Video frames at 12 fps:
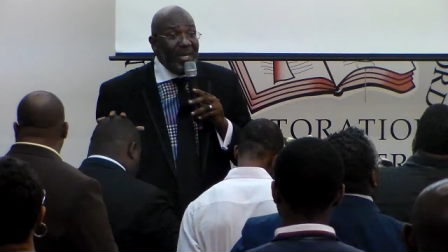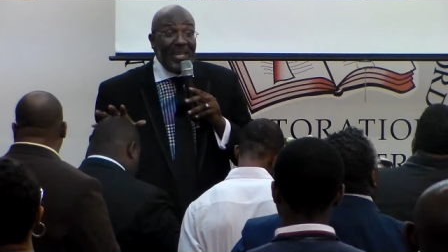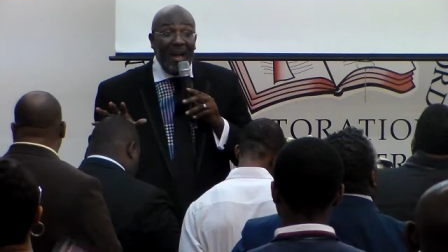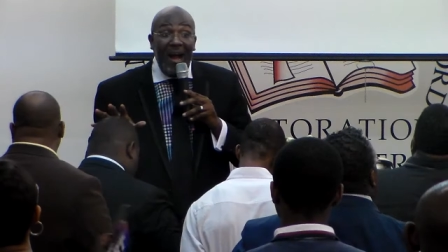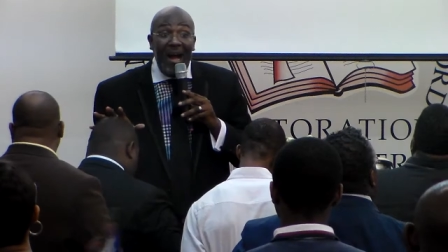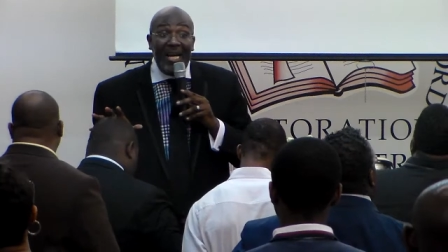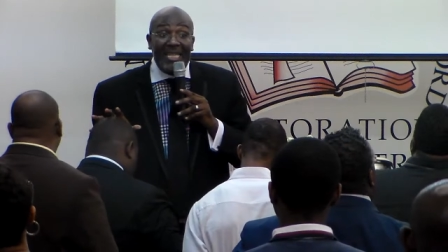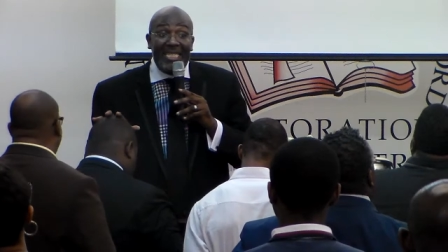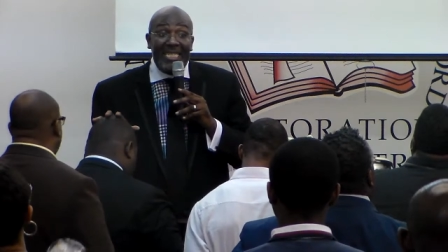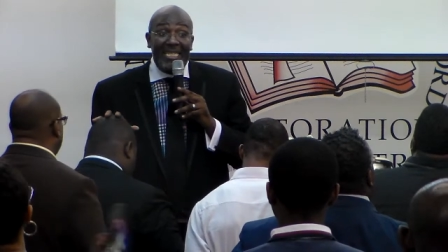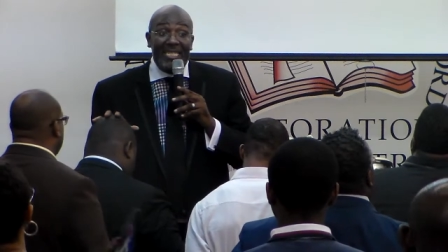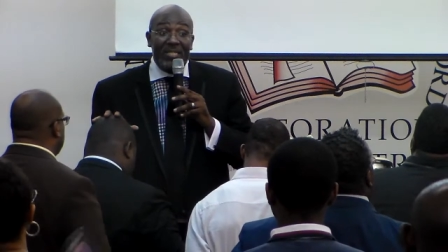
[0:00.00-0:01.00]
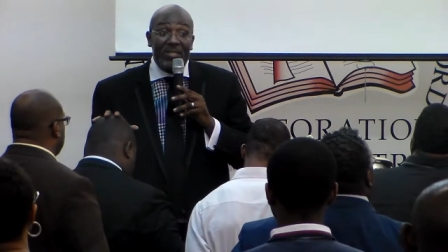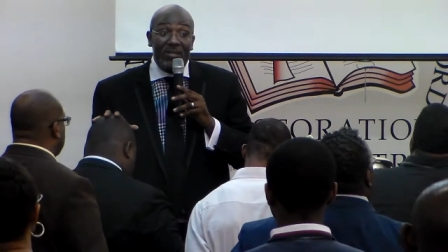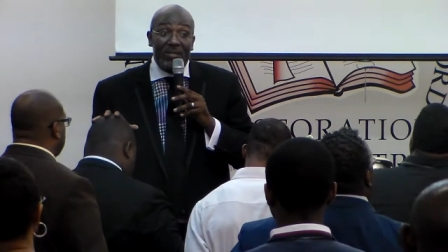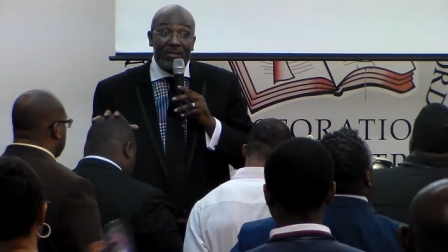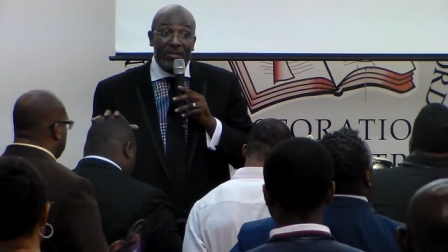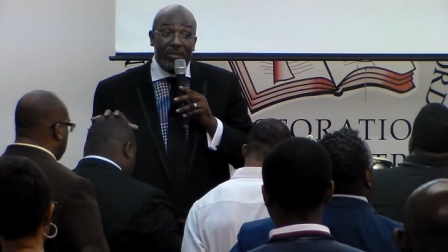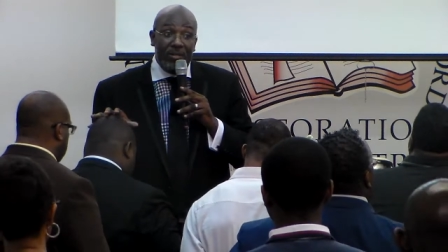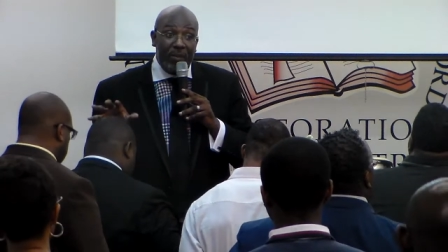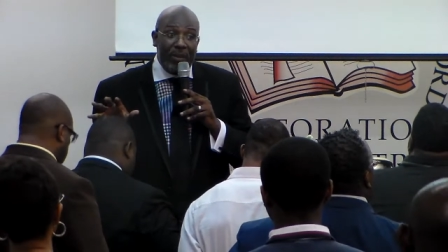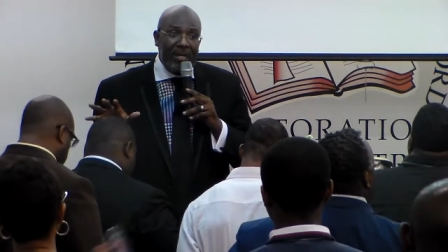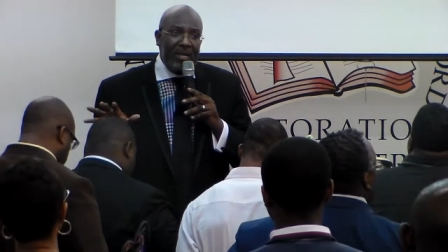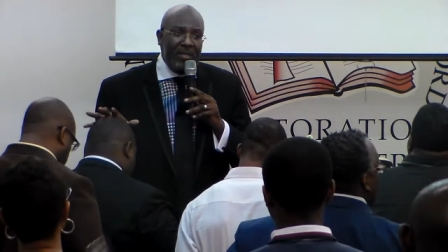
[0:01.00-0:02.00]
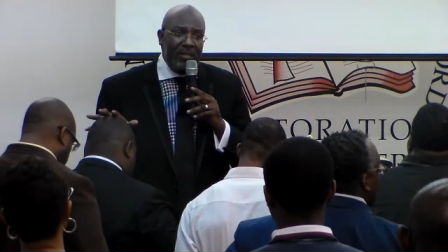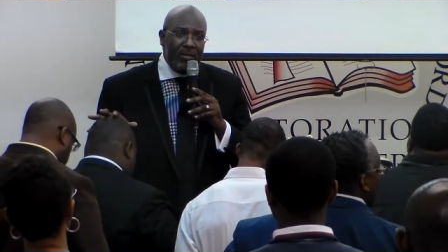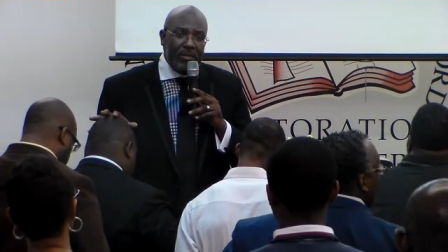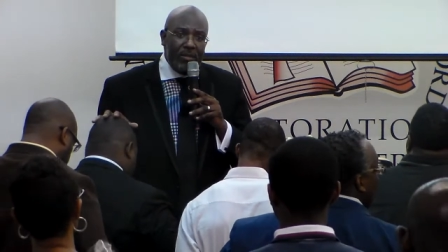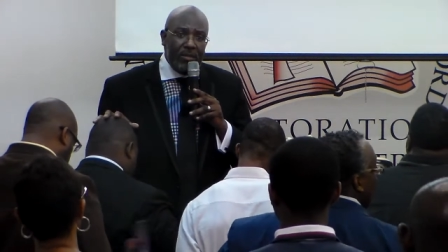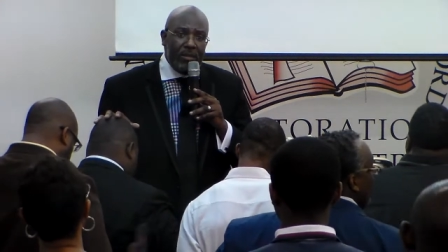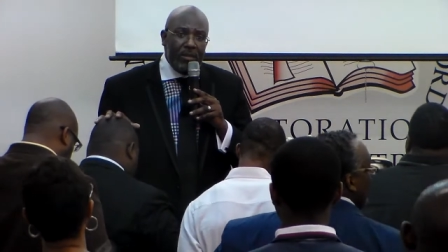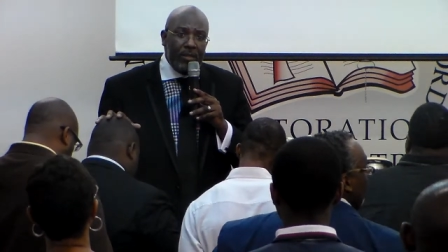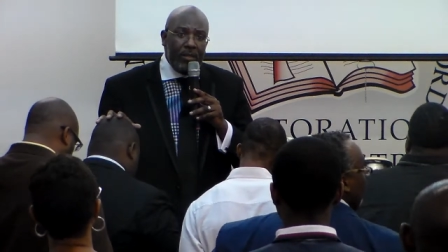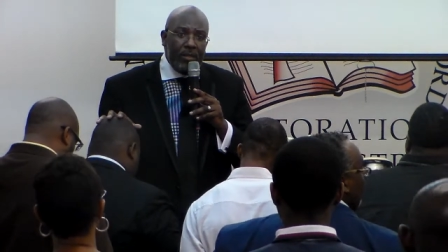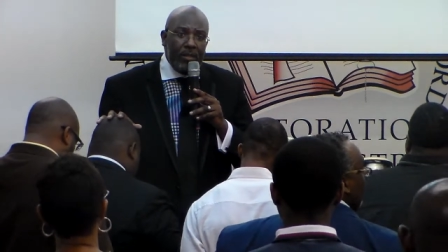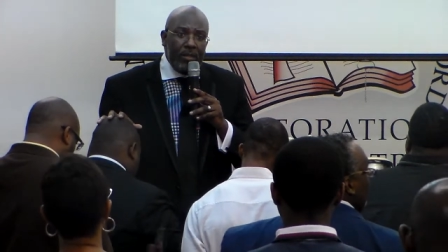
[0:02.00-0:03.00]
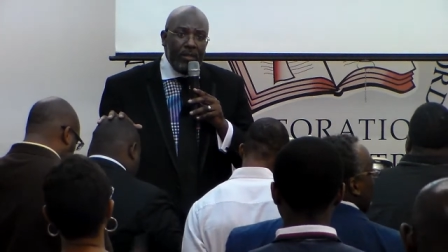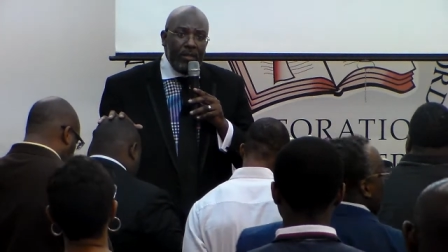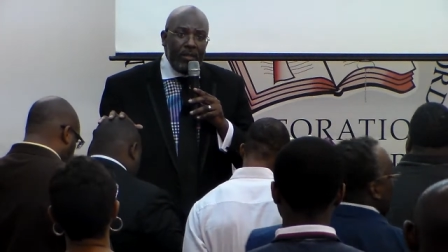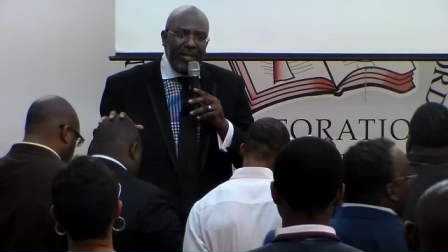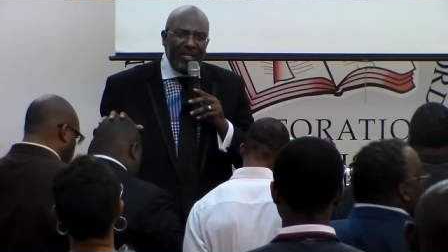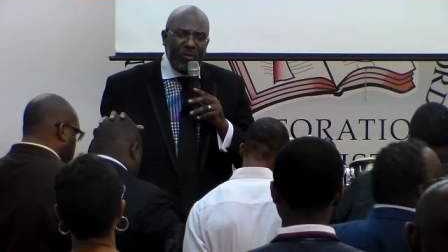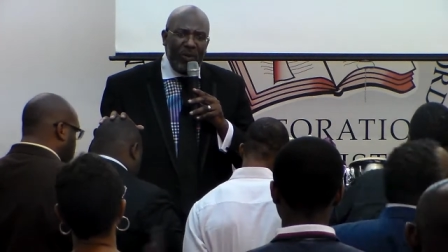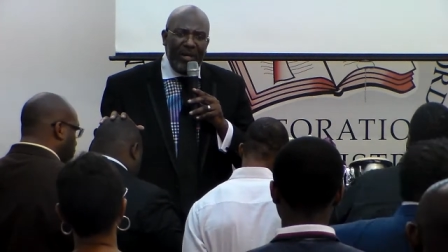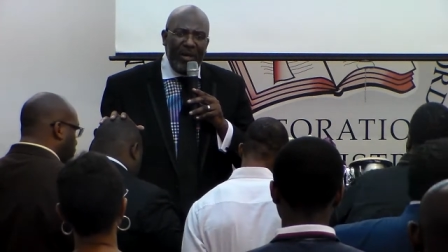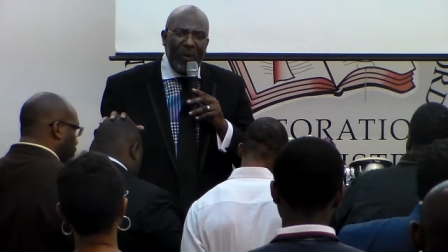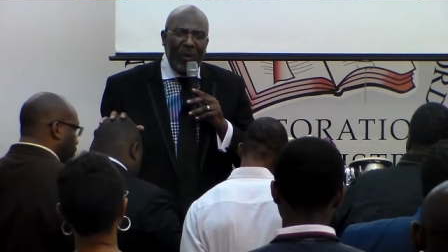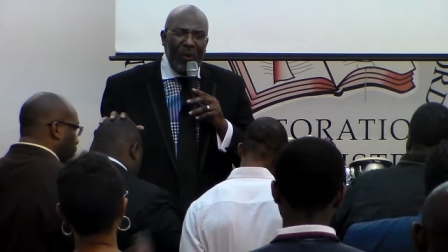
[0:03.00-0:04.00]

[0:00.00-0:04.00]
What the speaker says: And God does the release. That's when the